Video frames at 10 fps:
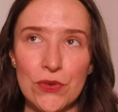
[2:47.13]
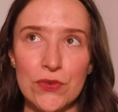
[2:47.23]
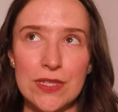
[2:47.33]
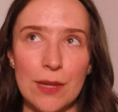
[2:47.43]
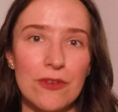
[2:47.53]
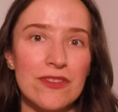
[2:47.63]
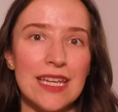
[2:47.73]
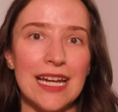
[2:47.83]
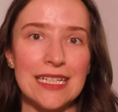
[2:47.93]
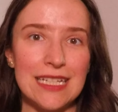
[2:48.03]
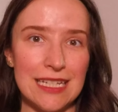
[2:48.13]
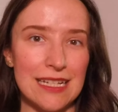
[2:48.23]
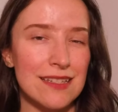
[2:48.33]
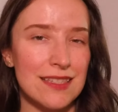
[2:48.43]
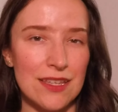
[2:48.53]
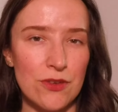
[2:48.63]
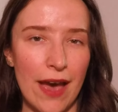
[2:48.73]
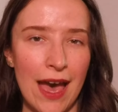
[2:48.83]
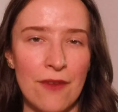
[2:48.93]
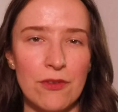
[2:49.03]
or some of the ideas that you
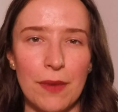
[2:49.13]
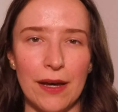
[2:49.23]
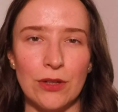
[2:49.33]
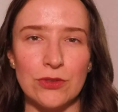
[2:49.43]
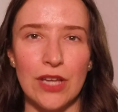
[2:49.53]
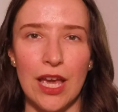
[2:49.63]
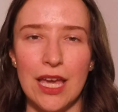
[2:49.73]
have about